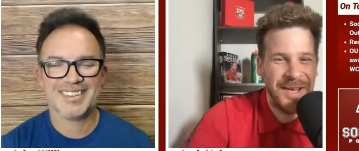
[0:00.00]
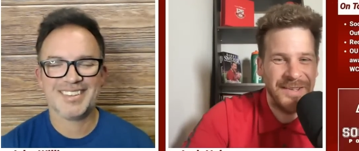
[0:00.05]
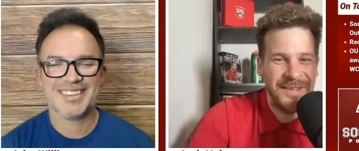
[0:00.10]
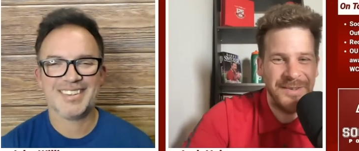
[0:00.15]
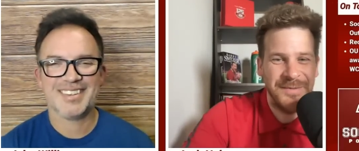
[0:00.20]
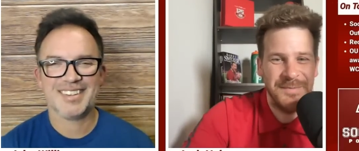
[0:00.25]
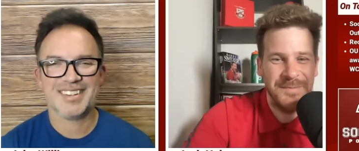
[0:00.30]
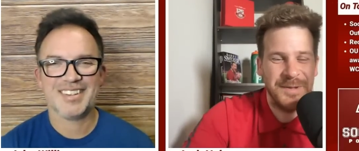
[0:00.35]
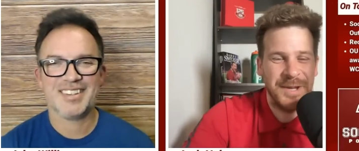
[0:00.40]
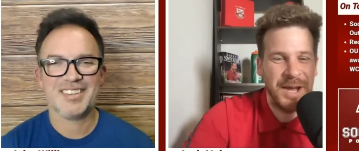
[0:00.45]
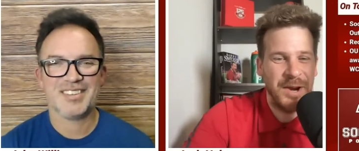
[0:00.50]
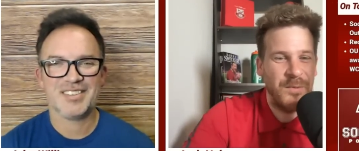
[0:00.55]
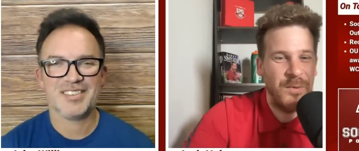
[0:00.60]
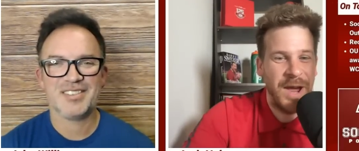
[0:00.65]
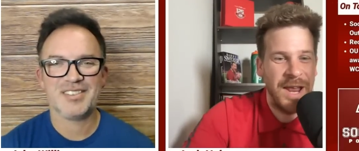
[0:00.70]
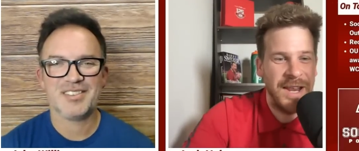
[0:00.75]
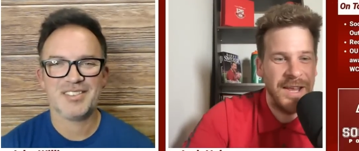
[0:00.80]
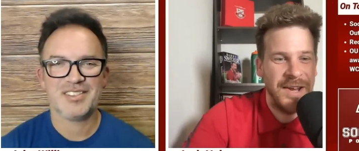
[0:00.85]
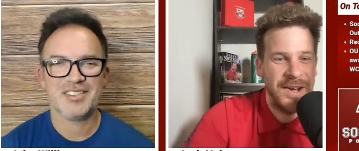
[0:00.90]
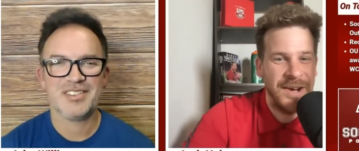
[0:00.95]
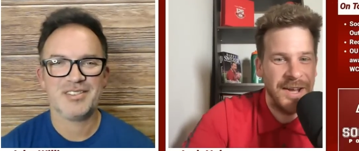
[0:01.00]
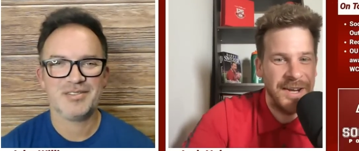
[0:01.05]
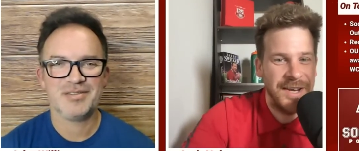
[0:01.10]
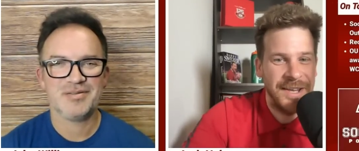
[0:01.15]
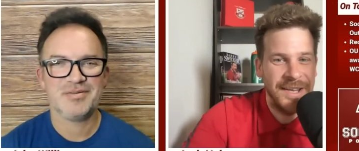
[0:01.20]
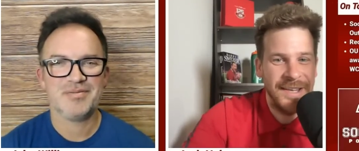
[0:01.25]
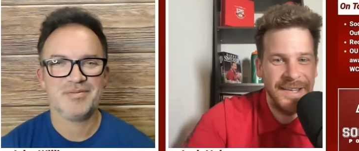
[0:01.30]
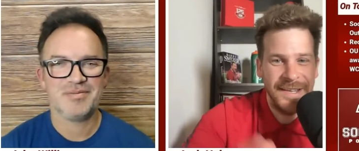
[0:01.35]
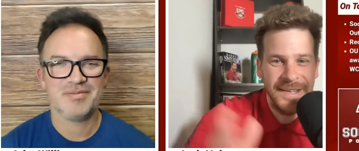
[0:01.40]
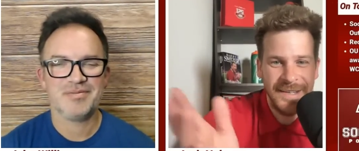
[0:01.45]
Speaker 1: You're kind of waiting on
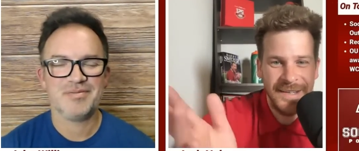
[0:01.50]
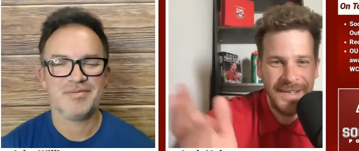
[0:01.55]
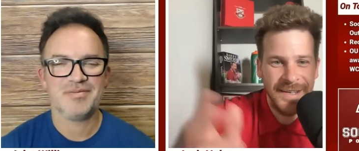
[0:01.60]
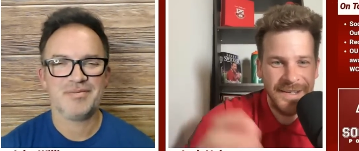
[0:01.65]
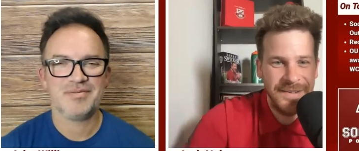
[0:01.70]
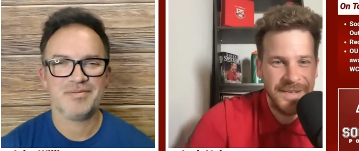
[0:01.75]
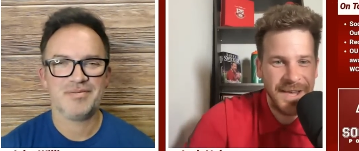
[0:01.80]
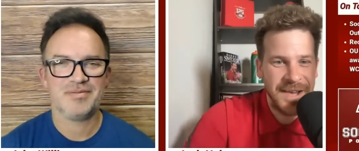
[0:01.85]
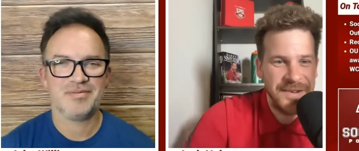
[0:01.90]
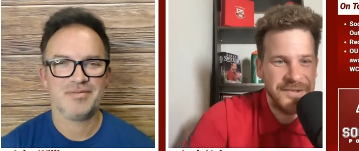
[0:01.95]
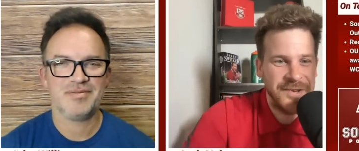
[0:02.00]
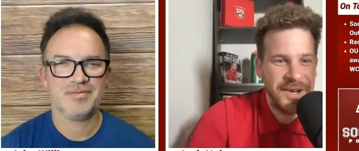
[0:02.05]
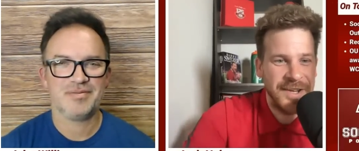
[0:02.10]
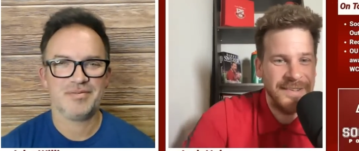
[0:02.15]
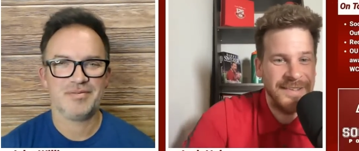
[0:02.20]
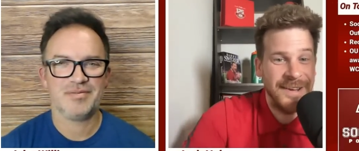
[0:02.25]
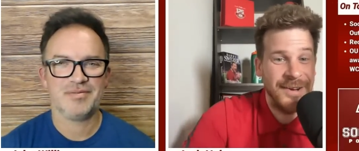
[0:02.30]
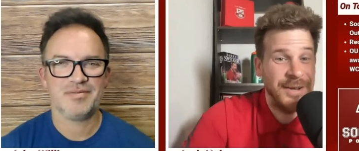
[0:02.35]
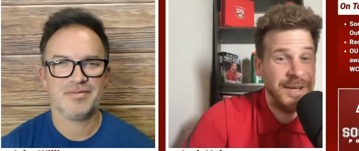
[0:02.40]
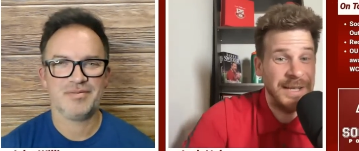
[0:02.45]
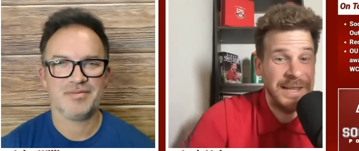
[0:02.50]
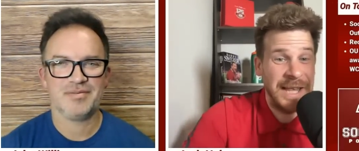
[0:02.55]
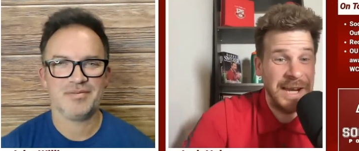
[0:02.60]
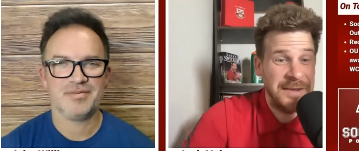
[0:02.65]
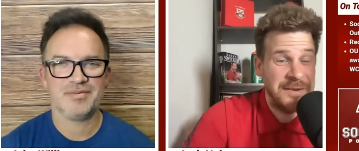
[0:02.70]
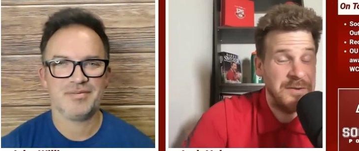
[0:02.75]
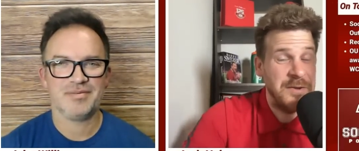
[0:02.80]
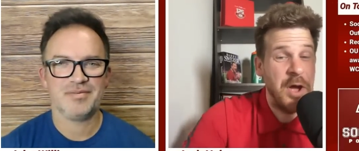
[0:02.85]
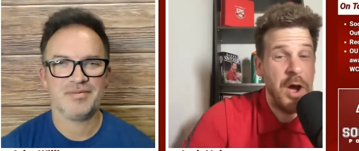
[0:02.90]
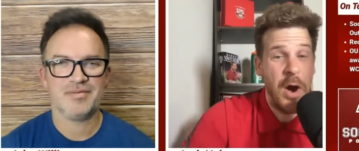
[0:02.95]
uh, Da'Jon Terry to let us
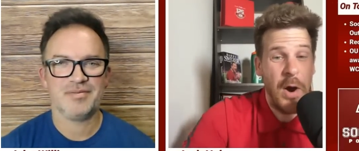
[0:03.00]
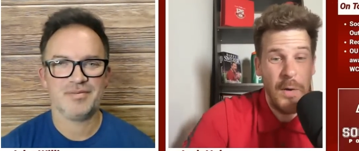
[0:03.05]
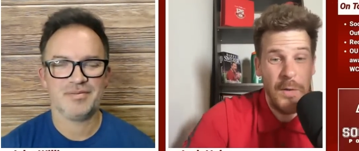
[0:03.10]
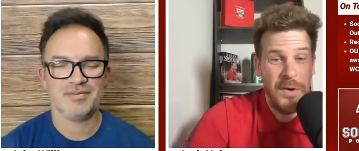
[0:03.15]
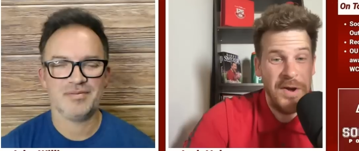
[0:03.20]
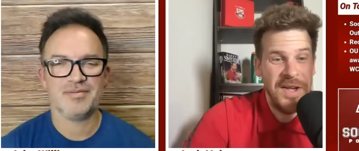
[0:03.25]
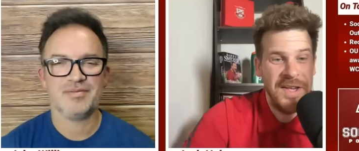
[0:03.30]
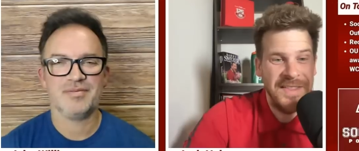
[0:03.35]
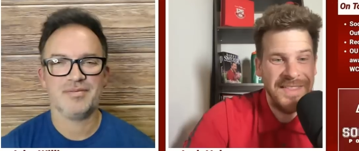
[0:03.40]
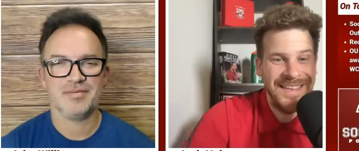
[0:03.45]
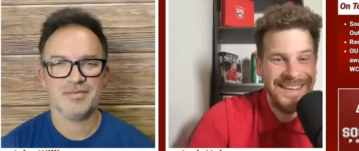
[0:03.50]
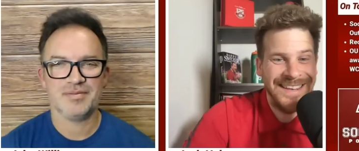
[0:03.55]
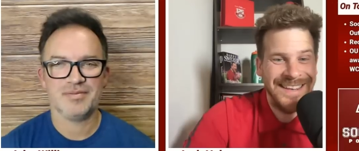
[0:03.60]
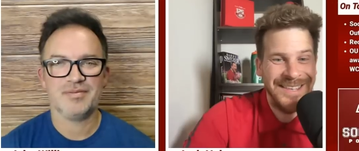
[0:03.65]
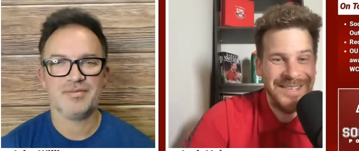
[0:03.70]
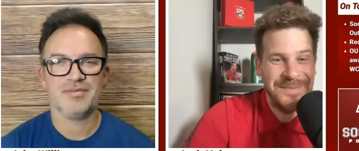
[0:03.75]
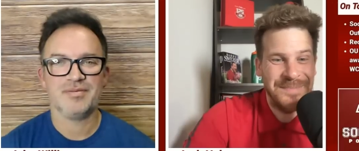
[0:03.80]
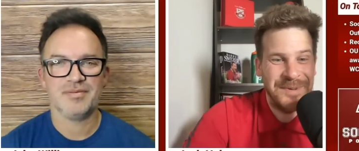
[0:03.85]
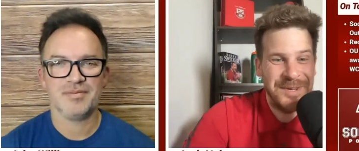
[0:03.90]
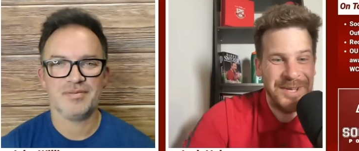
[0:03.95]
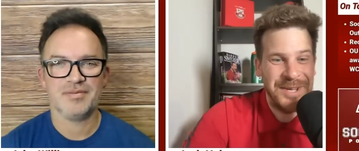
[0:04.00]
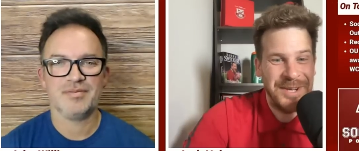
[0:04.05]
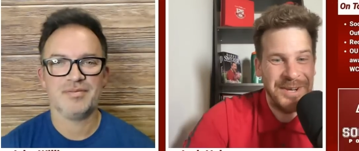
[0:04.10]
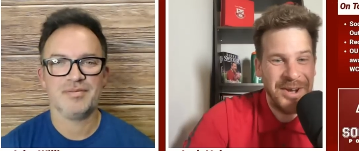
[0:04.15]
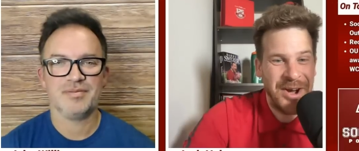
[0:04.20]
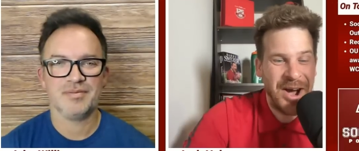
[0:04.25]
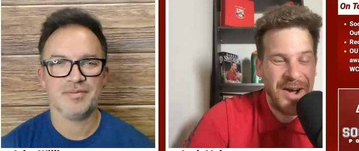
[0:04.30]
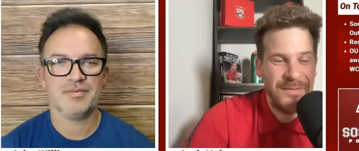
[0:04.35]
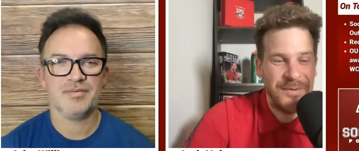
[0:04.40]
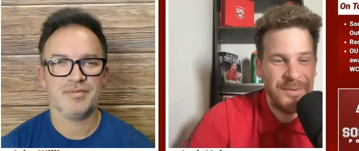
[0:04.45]
know that he's been
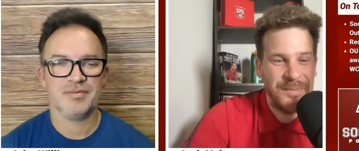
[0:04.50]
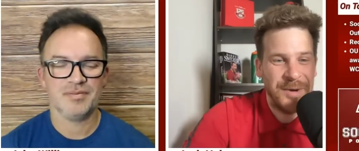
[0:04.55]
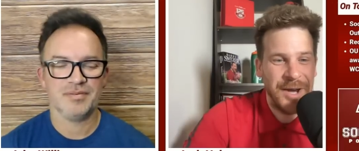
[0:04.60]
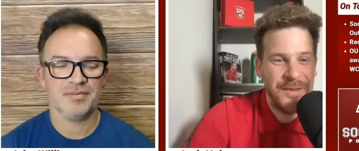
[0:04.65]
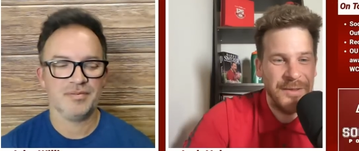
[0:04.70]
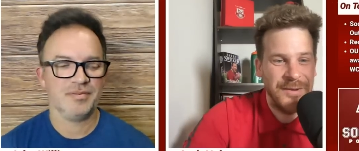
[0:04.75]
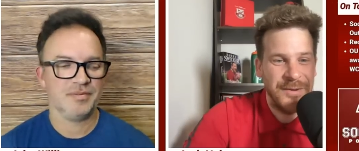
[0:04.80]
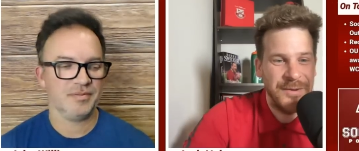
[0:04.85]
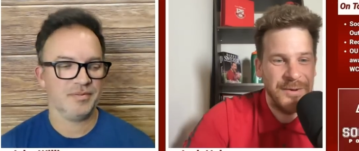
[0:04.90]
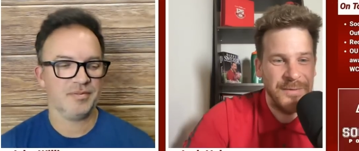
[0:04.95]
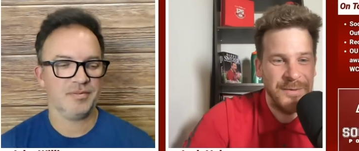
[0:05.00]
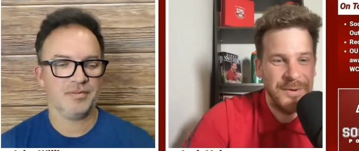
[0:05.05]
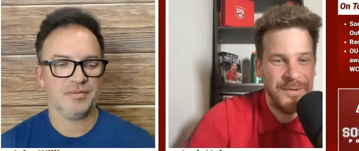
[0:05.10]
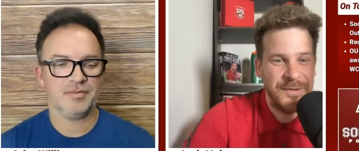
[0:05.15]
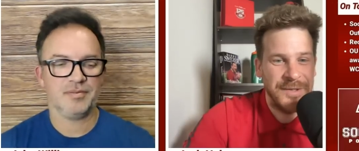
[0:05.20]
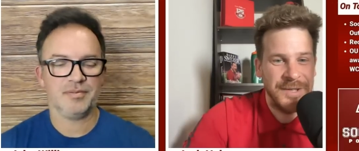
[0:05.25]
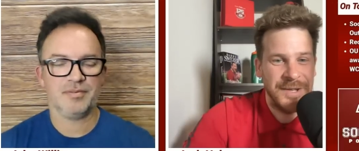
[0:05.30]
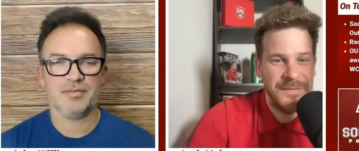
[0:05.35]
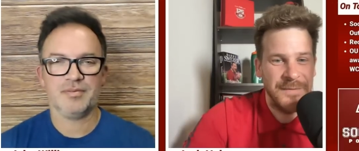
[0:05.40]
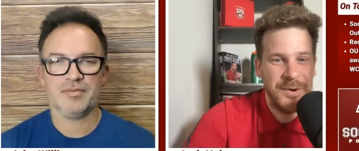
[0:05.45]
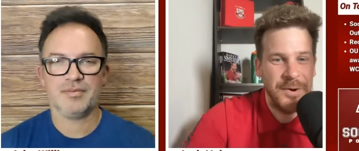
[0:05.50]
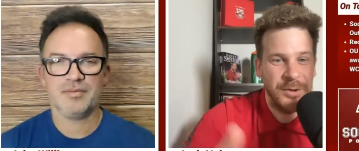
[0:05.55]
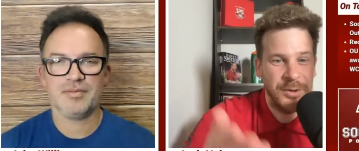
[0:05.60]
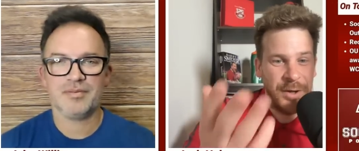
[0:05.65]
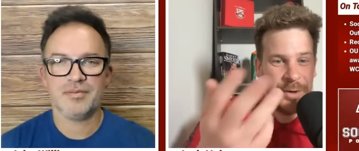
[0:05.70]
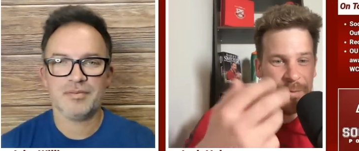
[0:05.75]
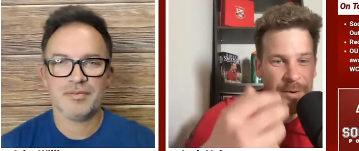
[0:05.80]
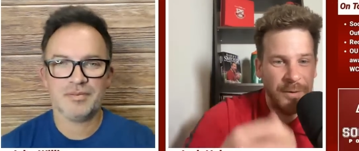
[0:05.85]
offered by the University of Oklahoma,